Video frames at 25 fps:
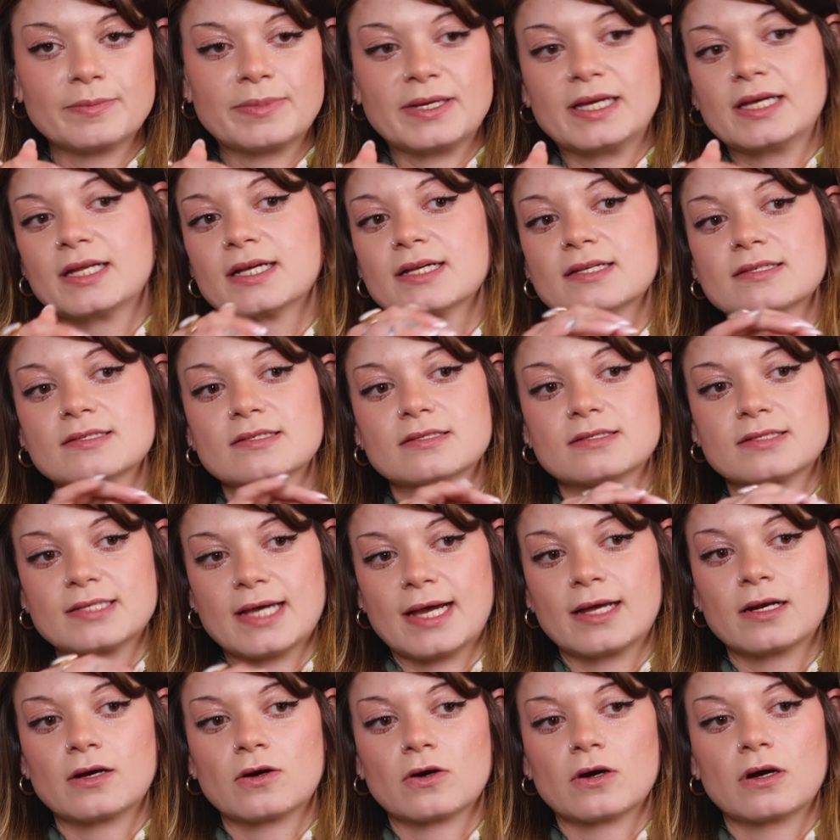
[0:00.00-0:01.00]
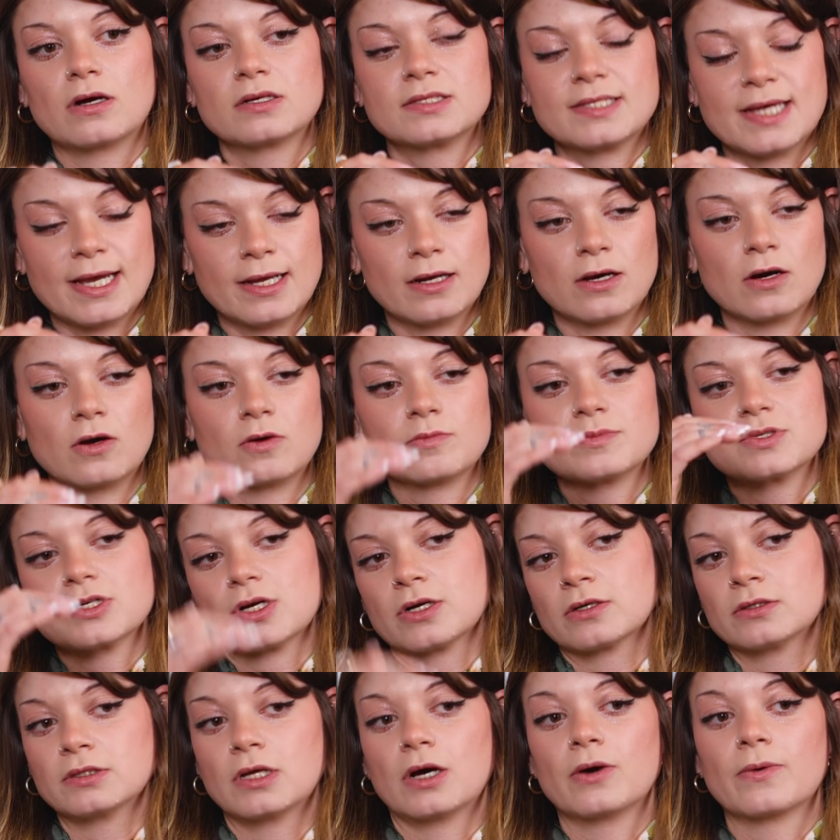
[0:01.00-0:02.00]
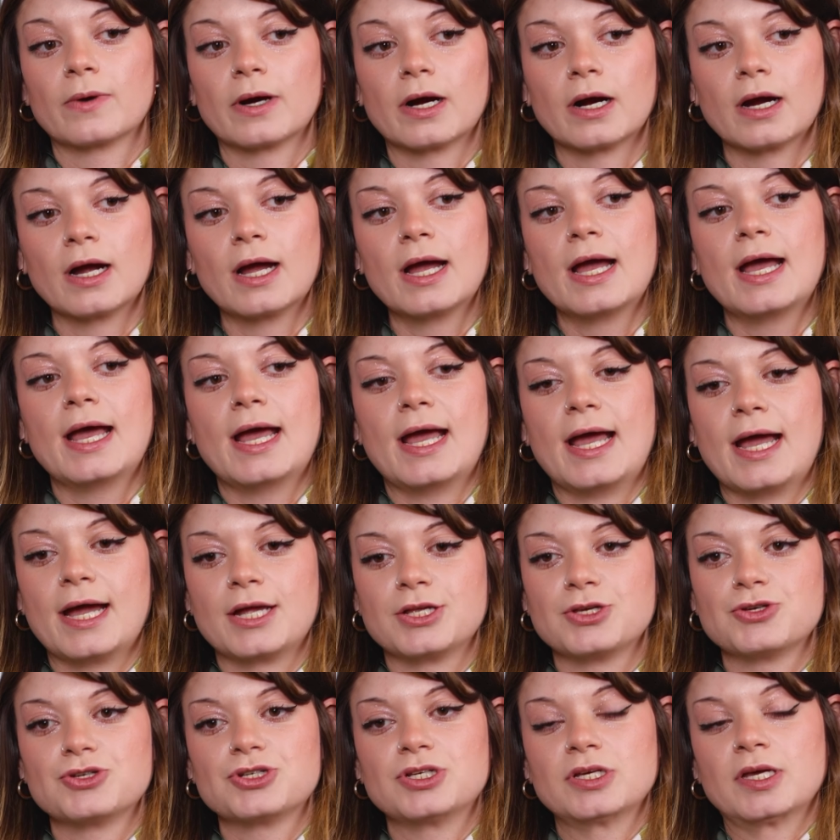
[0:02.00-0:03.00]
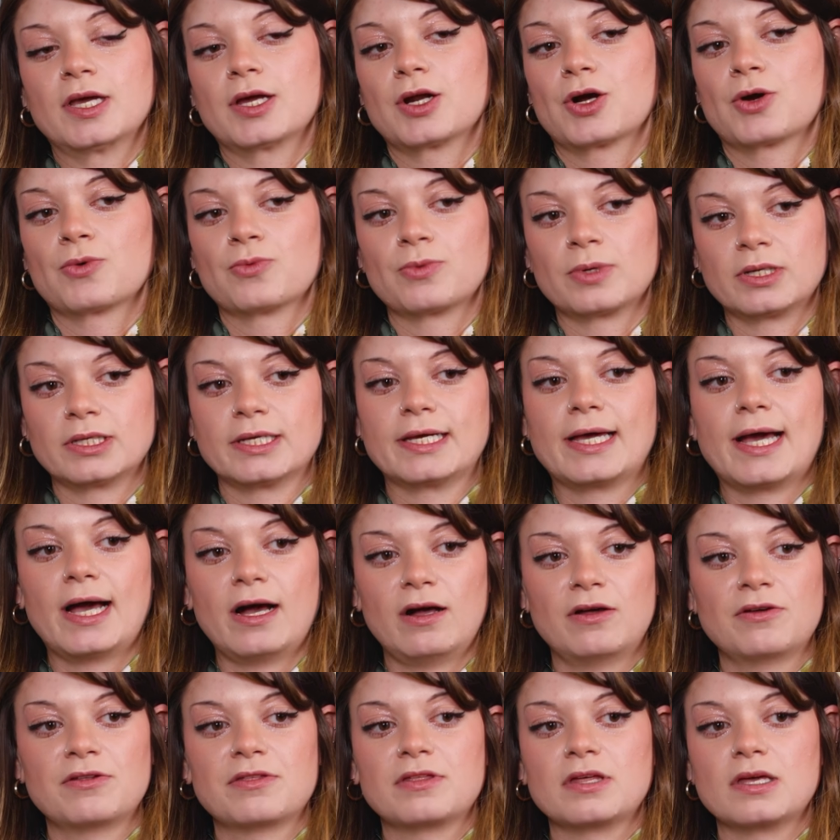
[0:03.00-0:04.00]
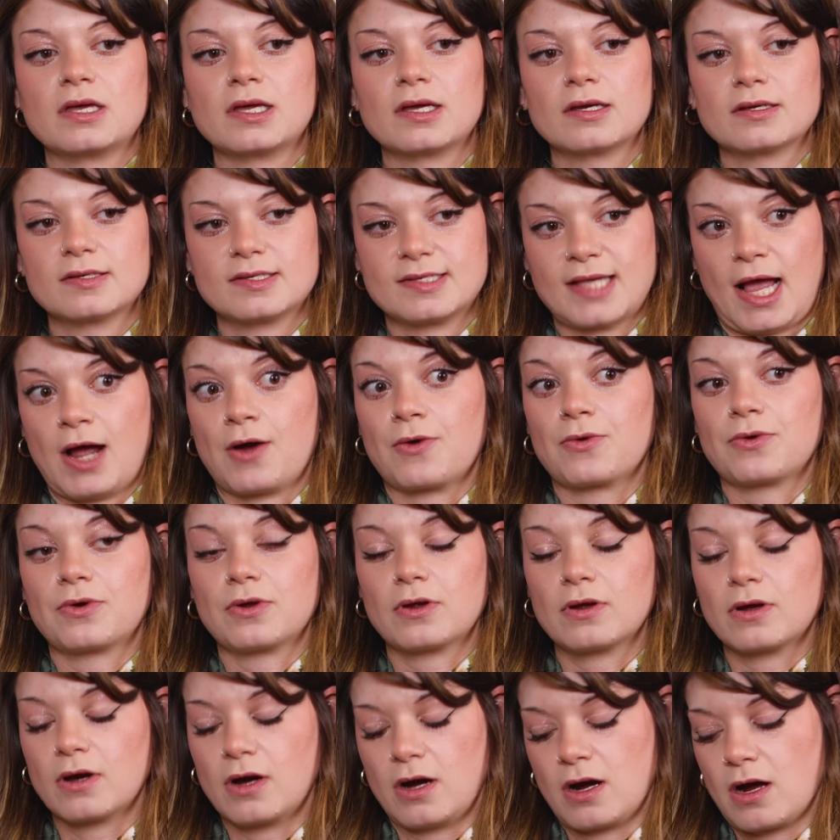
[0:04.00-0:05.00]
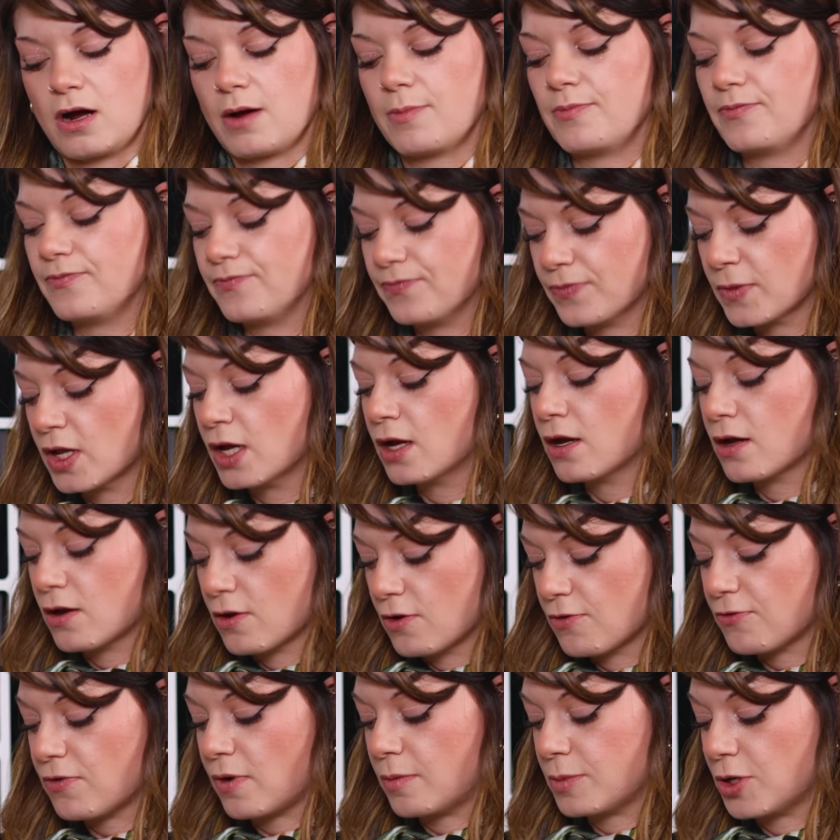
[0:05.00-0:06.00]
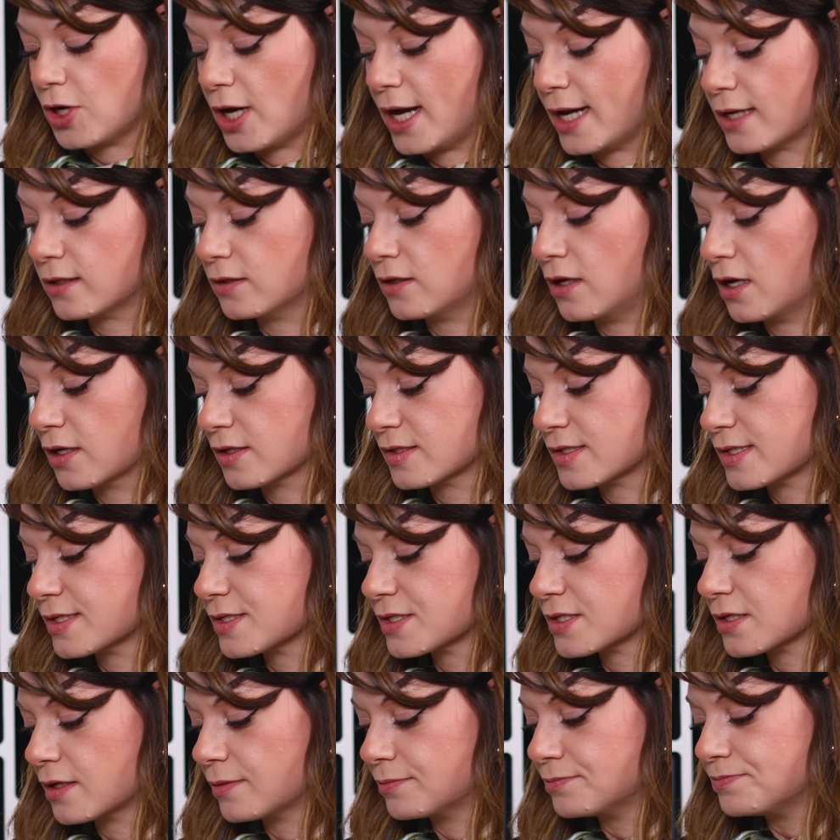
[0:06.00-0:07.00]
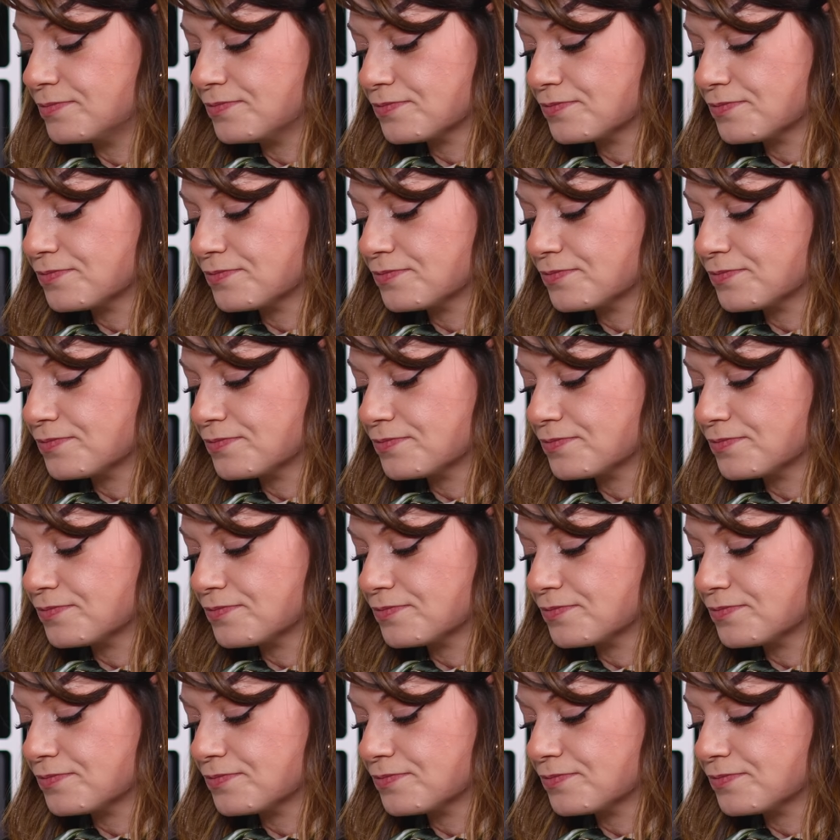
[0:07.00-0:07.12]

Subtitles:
impedance, 10 ohms or lower, and you should get a really healthy sound from your analog system.